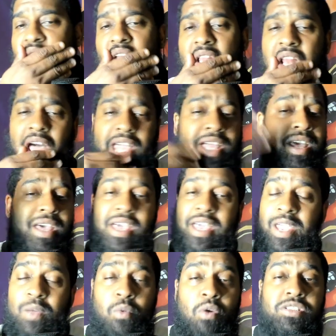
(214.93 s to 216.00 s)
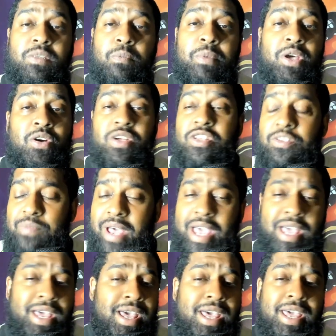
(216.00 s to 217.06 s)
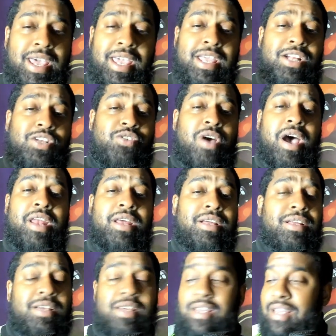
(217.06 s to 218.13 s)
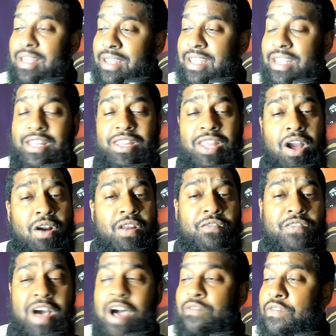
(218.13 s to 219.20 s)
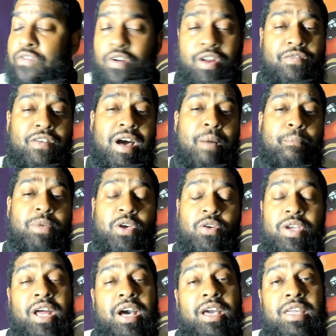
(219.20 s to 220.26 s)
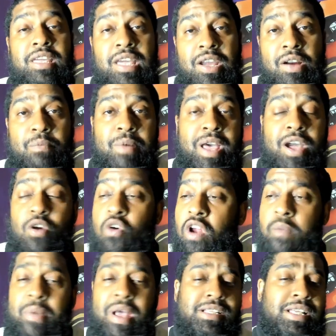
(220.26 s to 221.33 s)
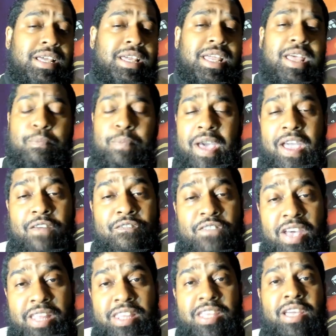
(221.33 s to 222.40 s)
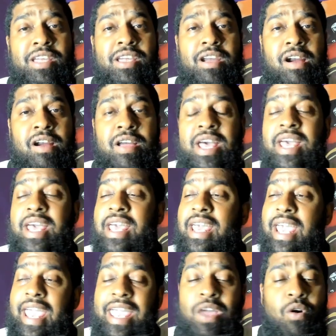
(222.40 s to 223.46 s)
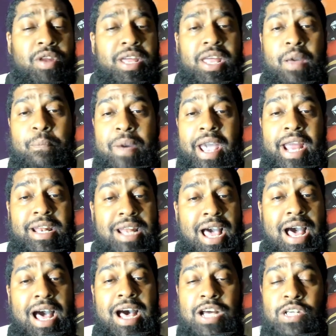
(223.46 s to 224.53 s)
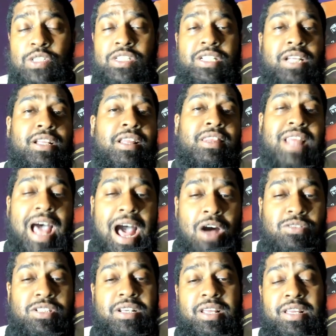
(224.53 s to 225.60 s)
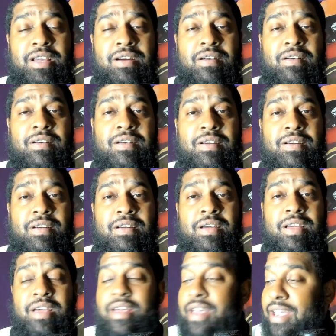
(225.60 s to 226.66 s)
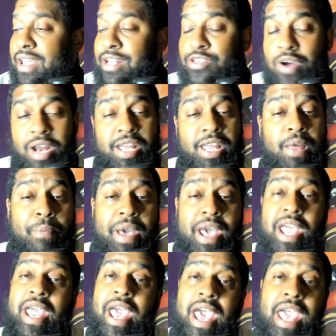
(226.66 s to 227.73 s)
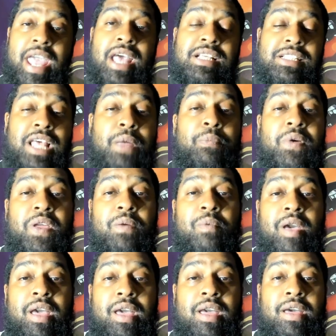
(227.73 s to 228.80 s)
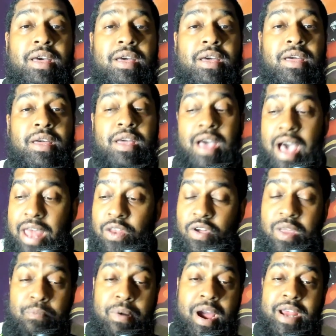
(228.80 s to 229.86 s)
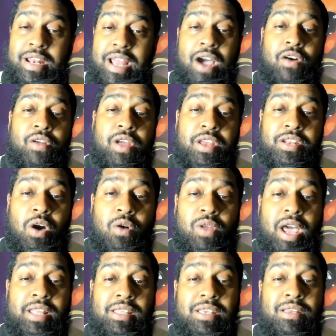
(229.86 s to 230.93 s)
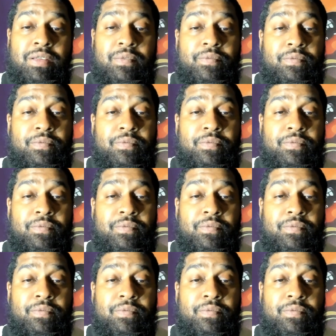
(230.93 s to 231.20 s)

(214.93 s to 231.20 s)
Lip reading: Like, he wants some millions, man. He is trying to get $35 or $45 million a year, man. Quarterbacks is getting paid $50 a year. And he only getting paid $900,000 a year. He trying to get paid ASAP, man. I know he probably knock on their door like this.